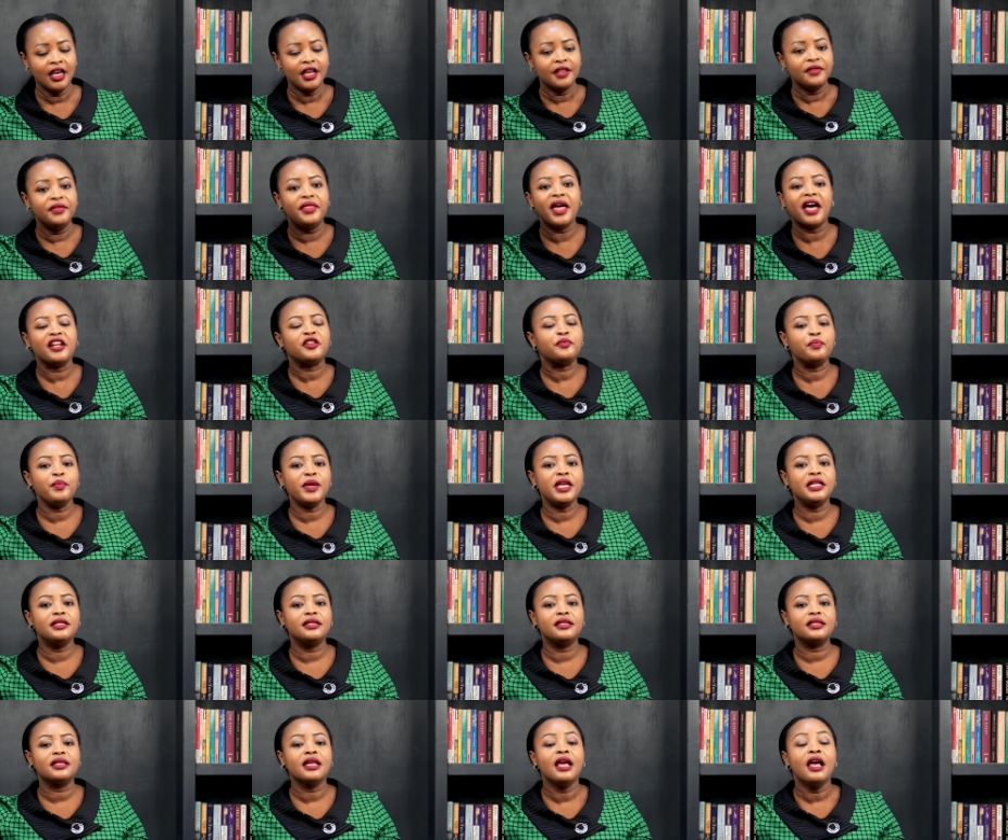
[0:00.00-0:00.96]
that
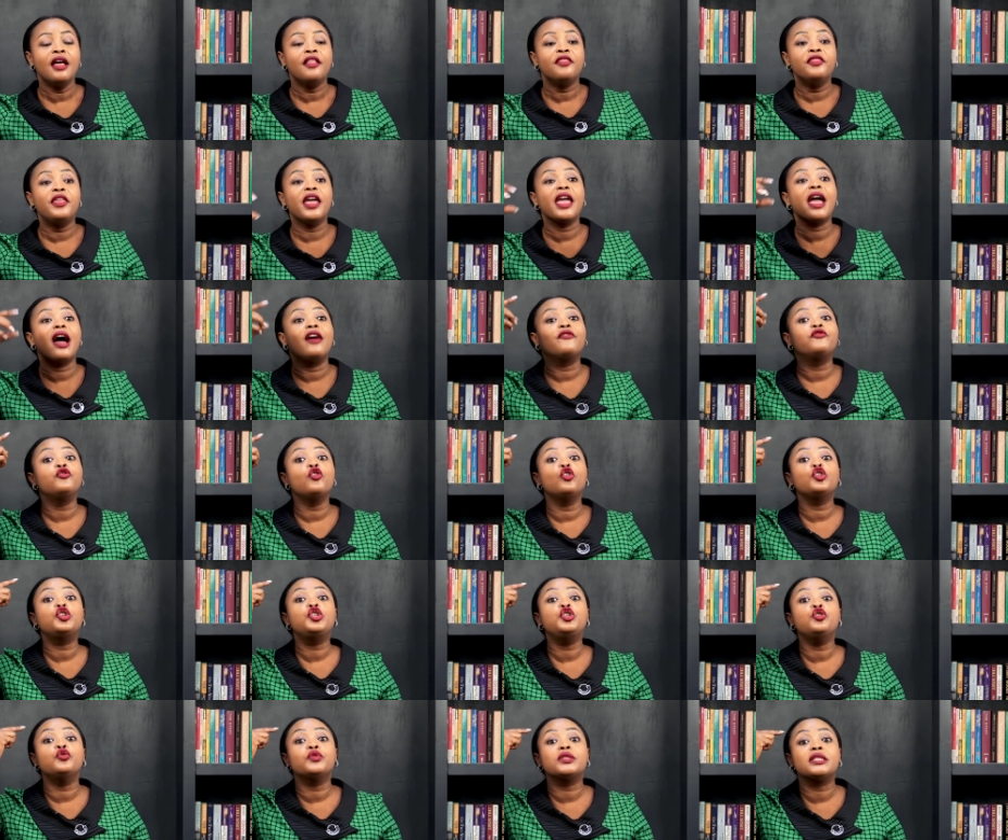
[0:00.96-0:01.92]
means they have
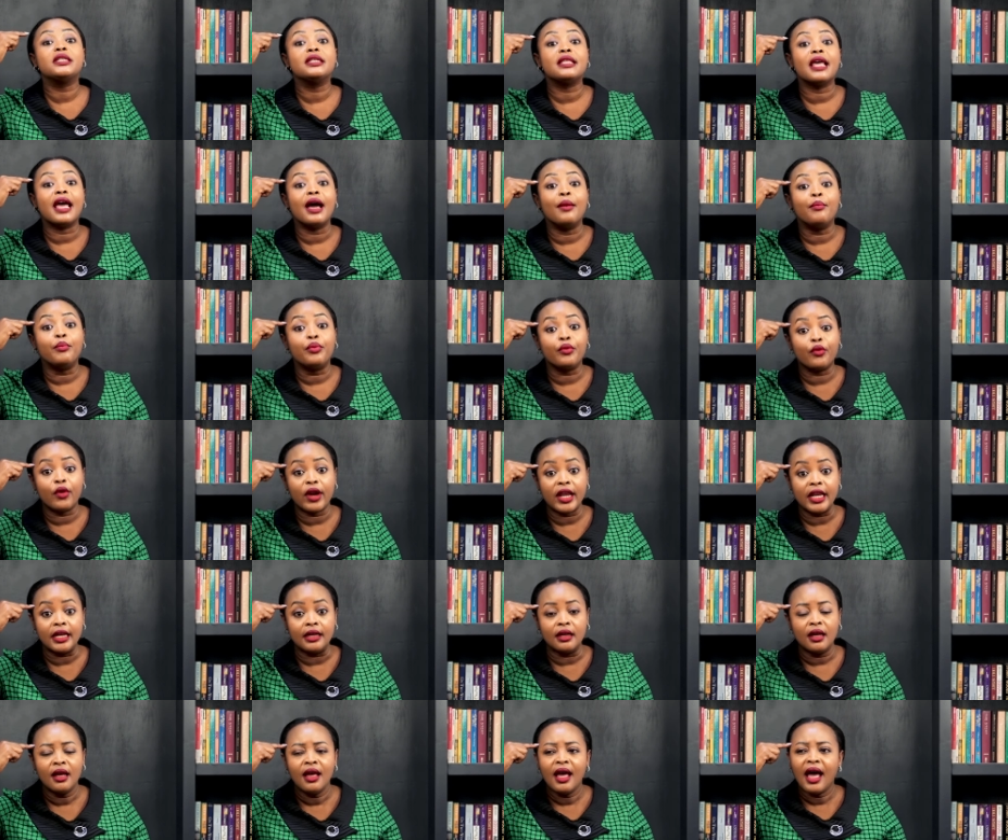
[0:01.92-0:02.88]
not used their
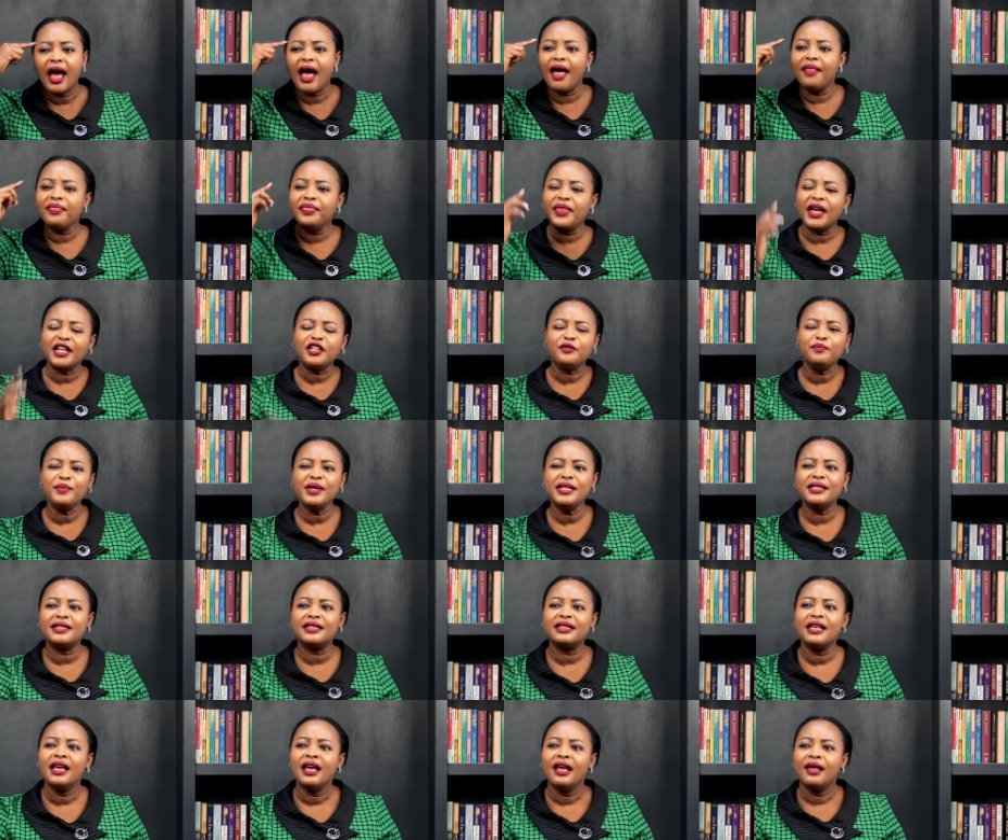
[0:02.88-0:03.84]
brain and that
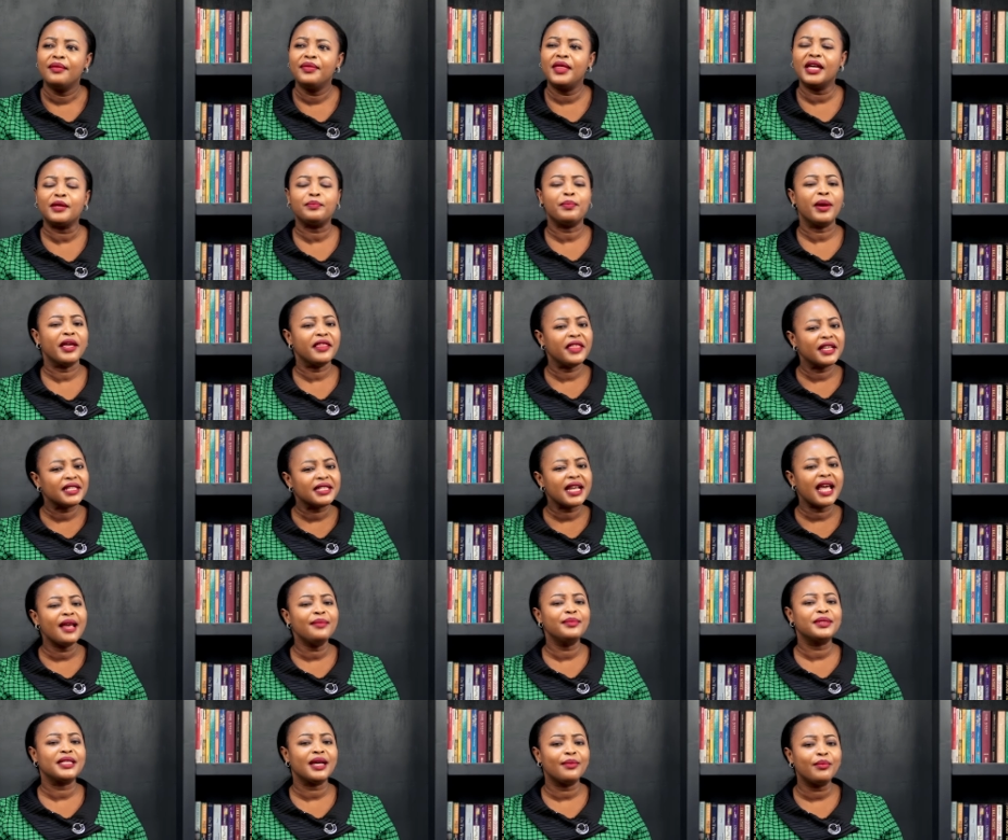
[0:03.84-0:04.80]
means that by the
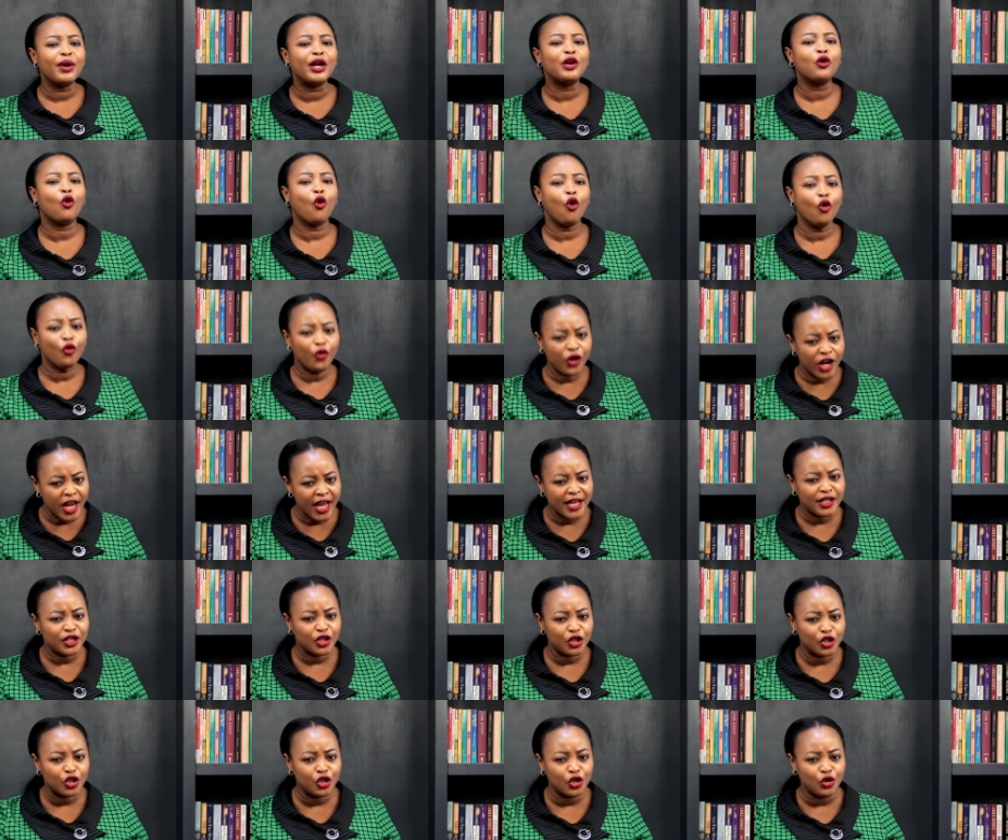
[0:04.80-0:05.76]
time someone
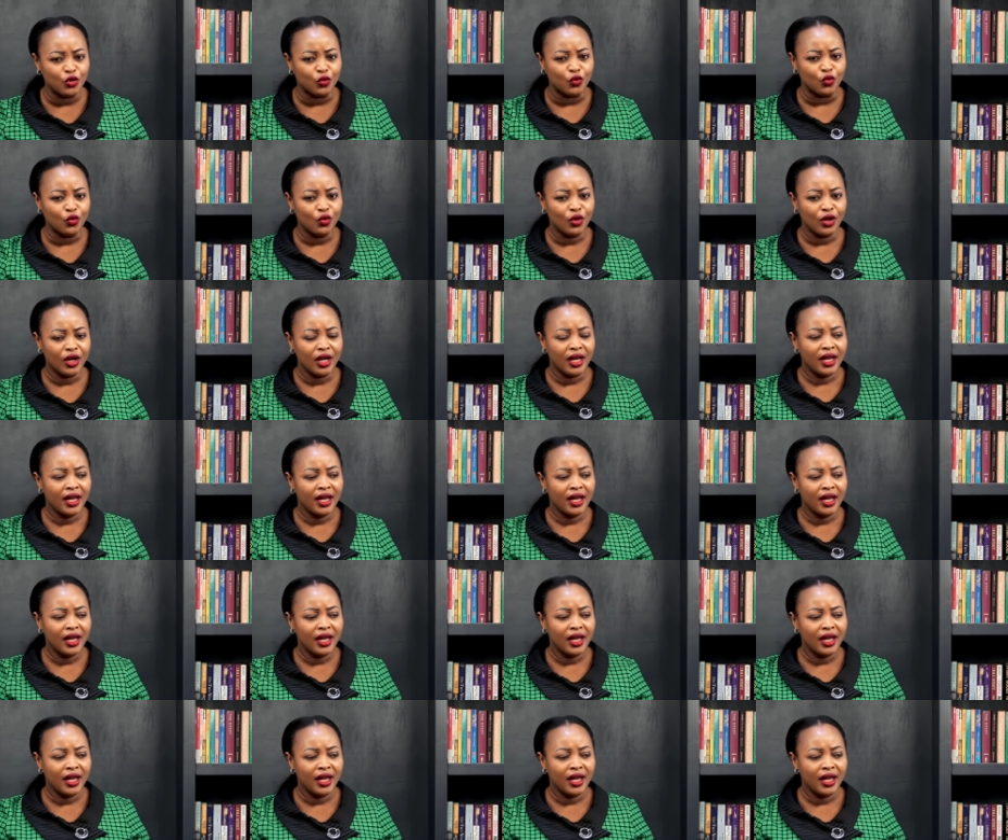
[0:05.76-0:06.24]
orients you